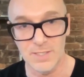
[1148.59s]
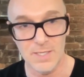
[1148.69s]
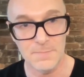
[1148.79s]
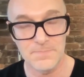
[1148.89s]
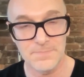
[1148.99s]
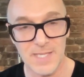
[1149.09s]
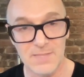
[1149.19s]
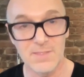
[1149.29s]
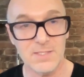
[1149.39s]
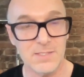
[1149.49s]
them.
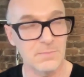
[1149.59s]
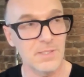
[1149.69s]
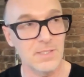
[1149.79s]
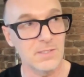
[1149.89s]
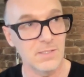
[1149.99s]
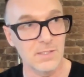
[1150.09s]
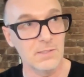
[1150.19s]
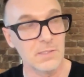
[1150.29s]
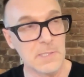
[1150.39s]
And this yeah. to me is the